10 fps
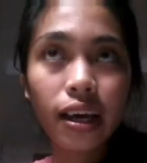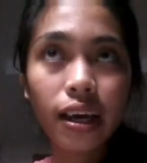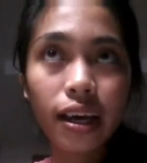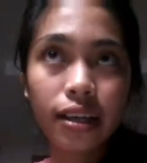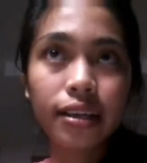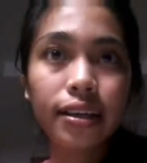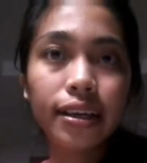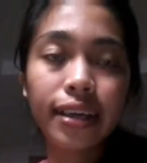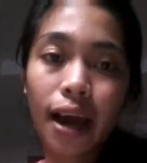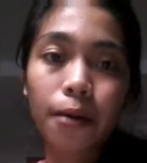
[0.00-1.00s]
And
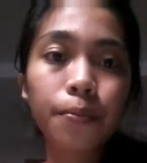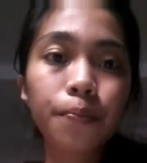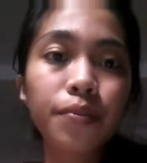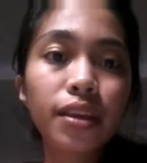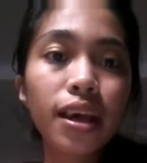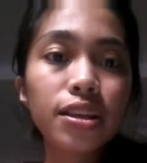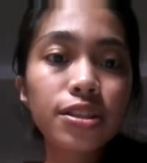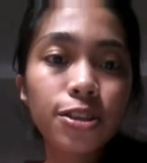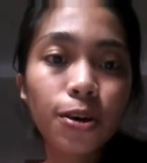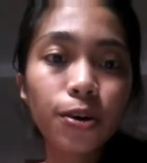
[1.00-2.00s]
yeah.
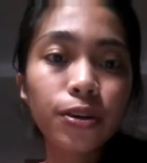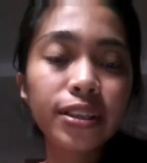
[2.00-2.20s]
So